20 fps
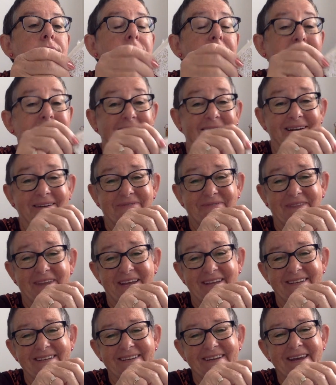can't even
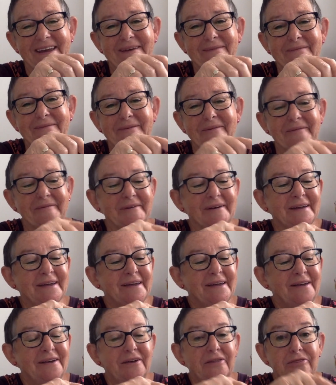think the name of it,
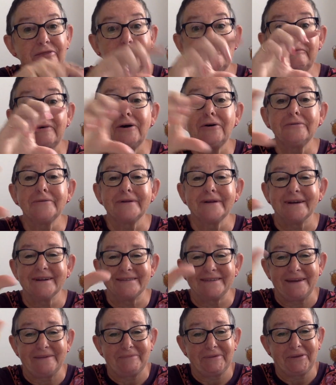the roll that I
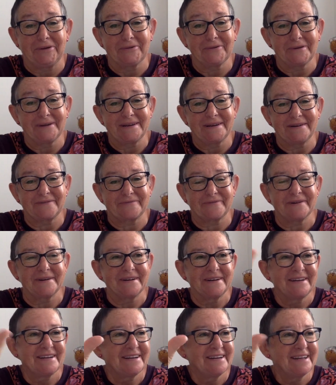did with all the
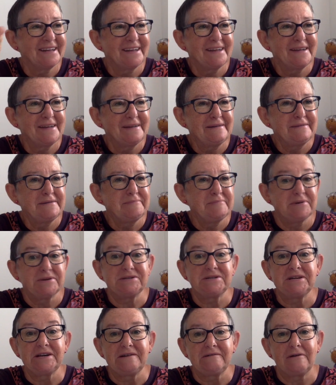different
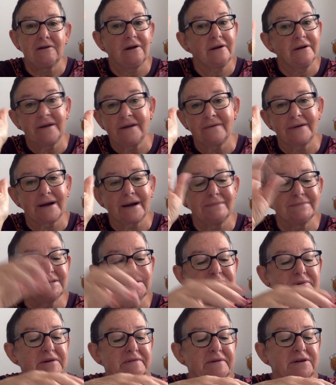material on it, it'll come to
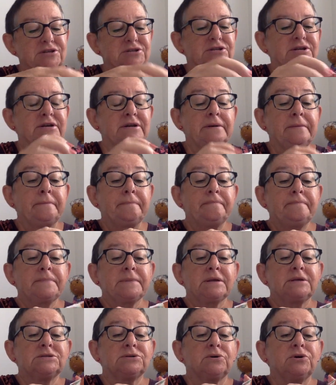me eventually.
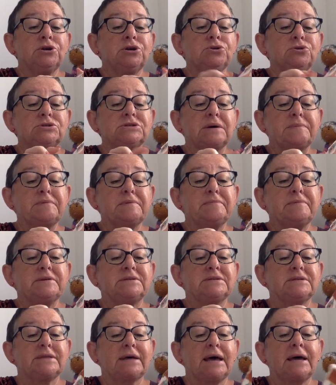So I used up a
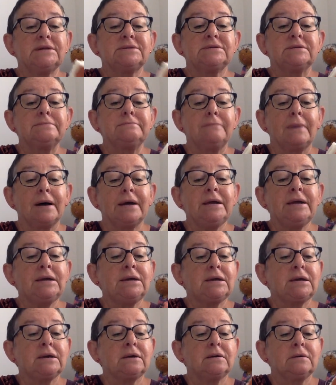bit of that to
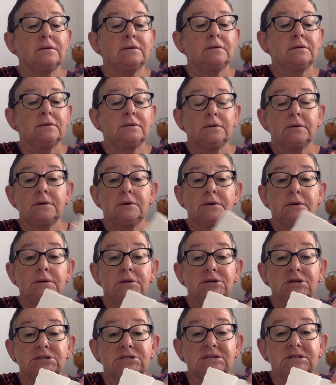make
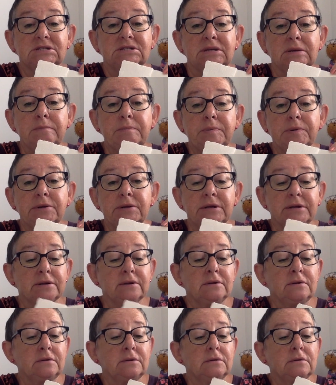just a simple
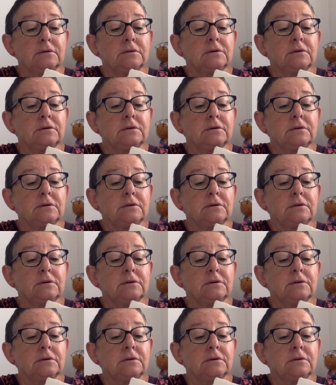little,